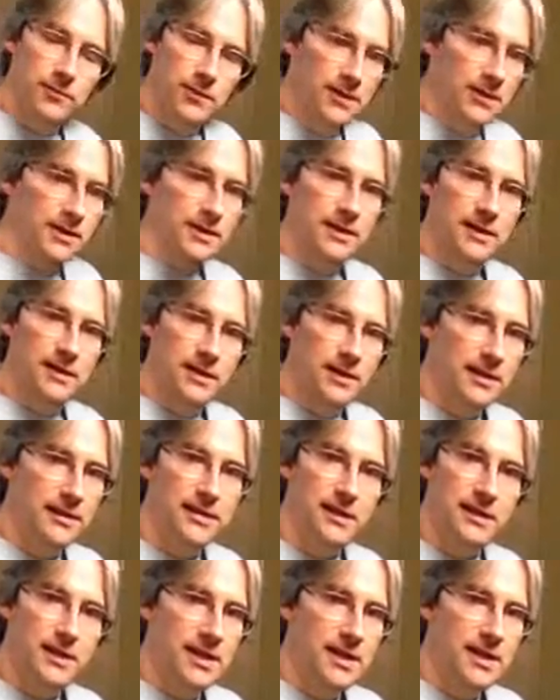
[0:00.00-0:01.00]
at
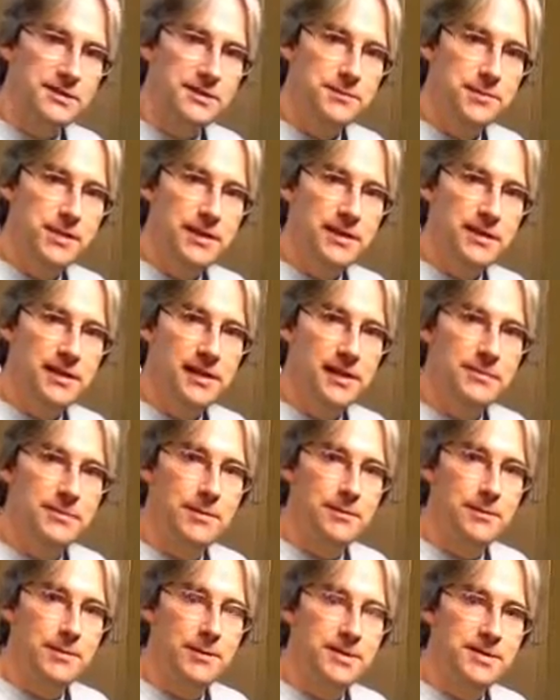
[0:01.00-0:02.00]
the last minute came
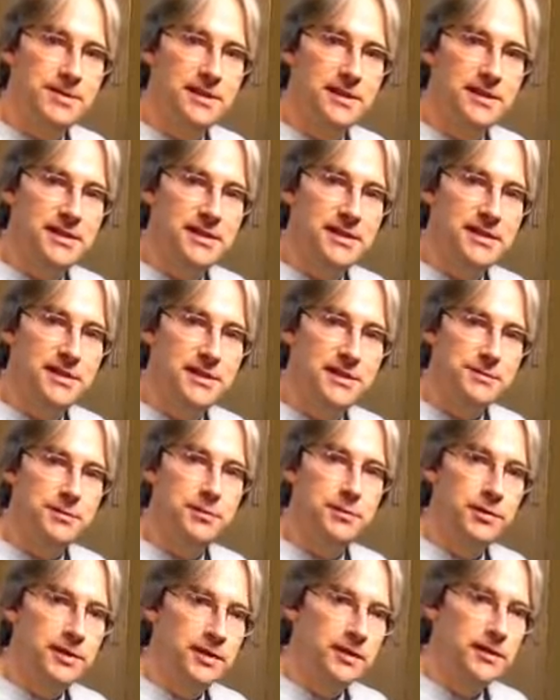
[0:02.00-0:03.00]
up with this idea. Let's
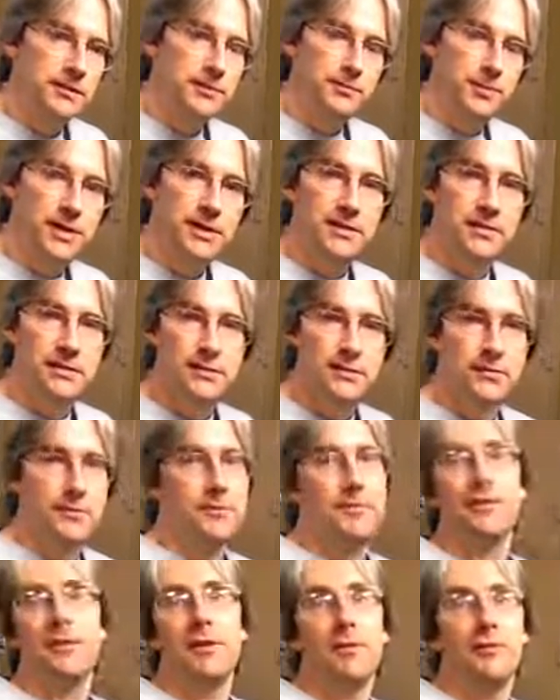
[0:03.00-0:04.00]
put in a Pentode
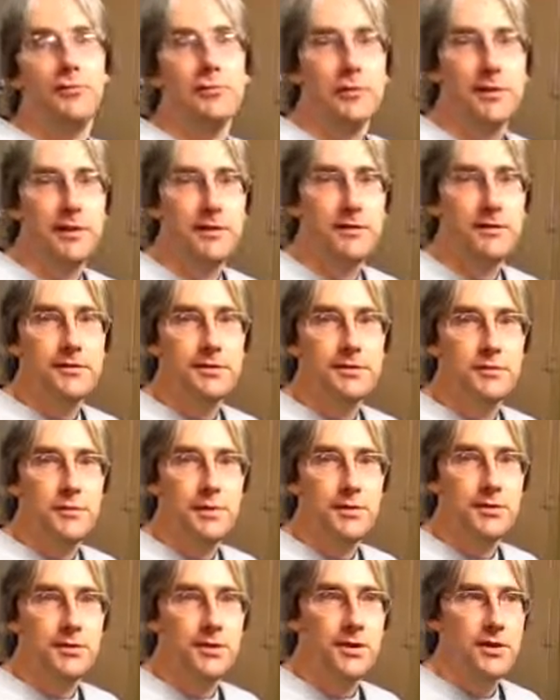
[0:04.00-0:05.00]
ultralinear
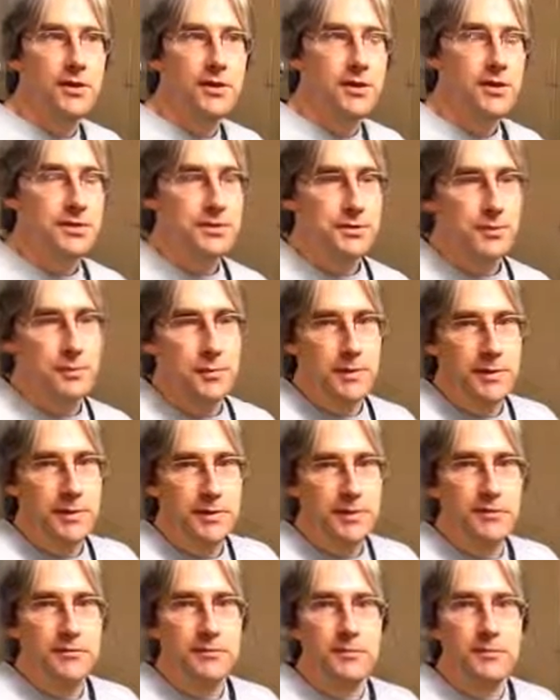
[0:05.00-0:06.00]
switch so we
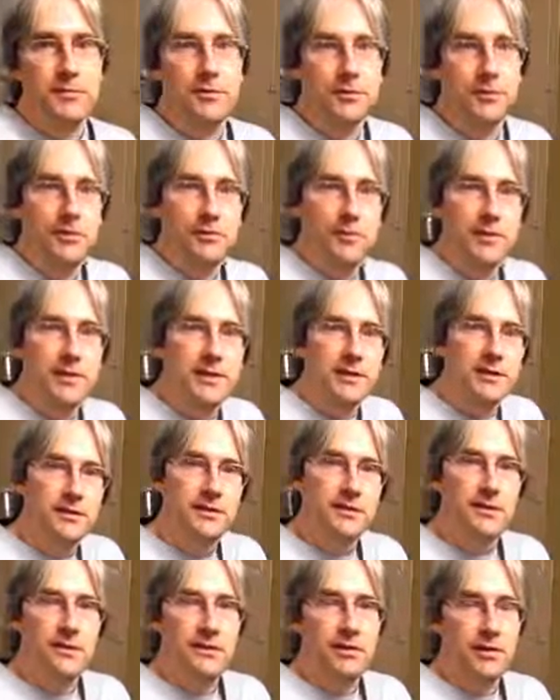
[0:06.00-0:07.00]
could
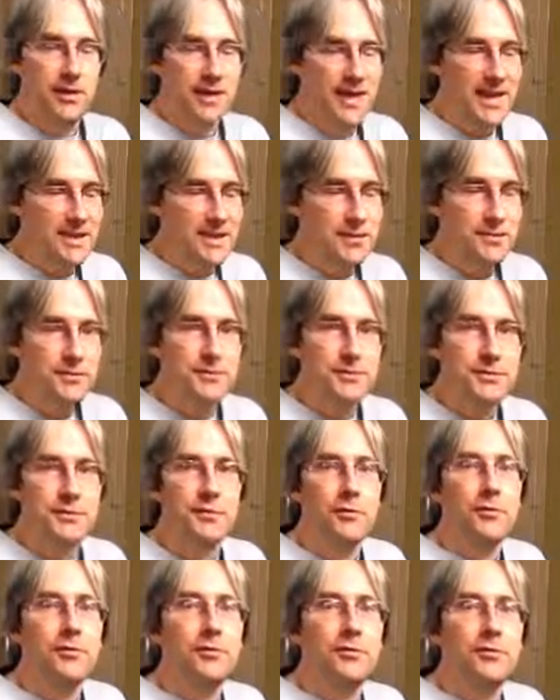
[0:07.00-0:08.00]
get those
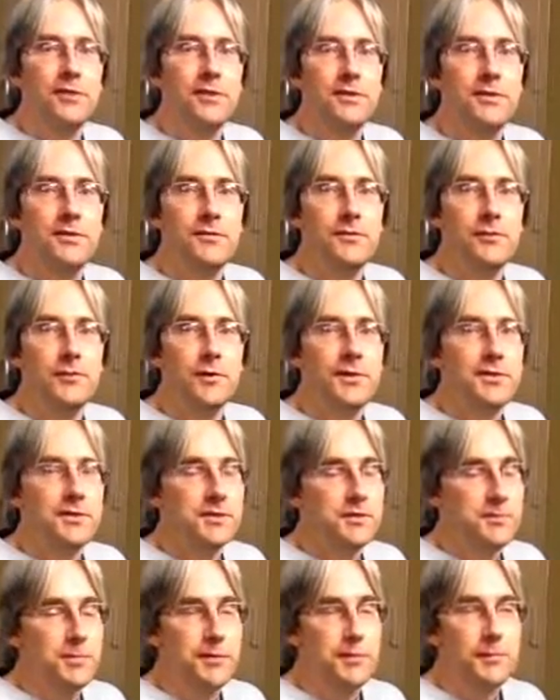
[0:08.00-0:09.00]
old vintage
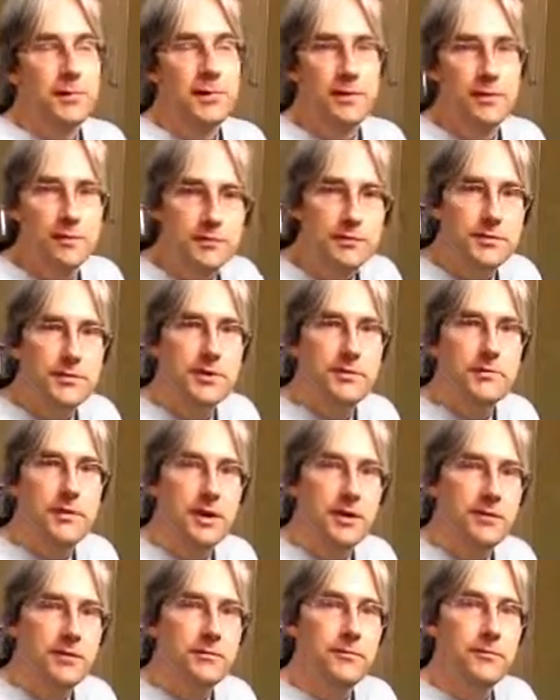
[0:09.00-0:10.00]
voicings, but we can also get
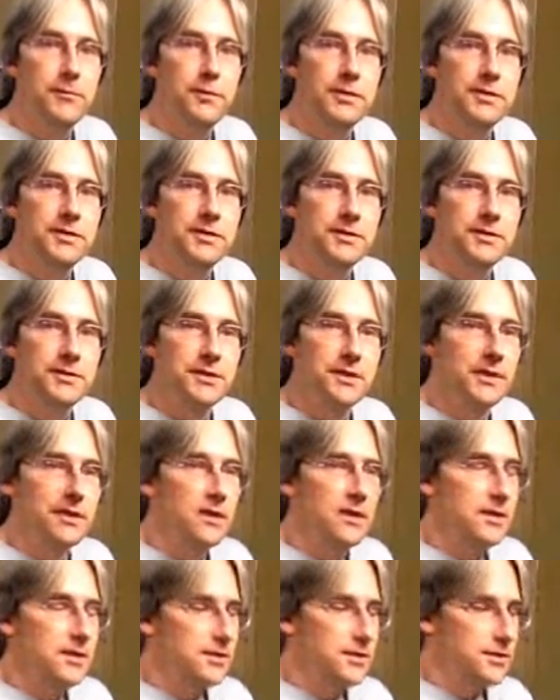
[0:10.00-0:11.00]
modern voicings.
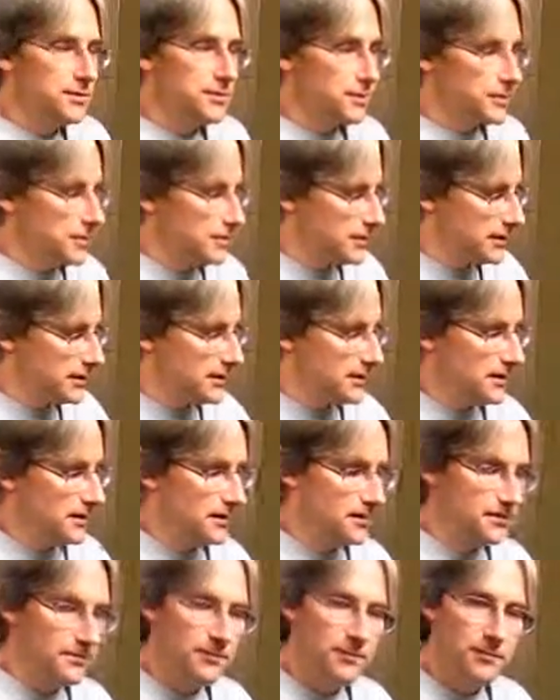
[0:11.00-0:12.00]
So you
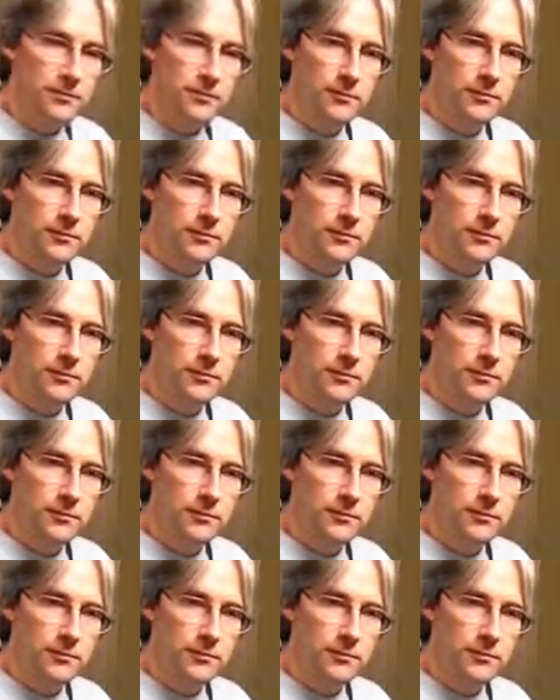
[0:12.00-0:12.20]
can